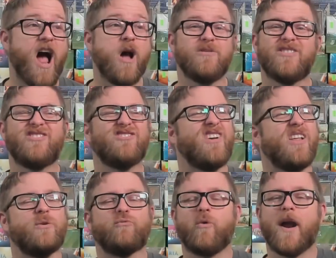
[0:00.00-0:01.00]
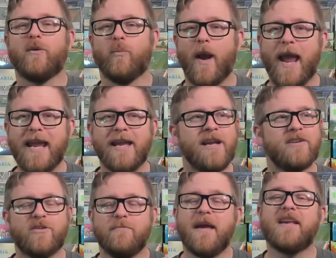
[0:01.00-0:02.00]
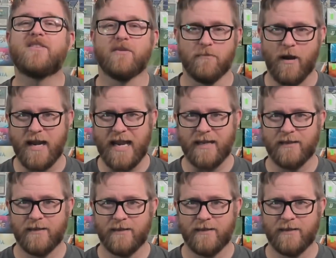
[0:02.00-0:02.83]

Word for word: I would sell it right away to make some money.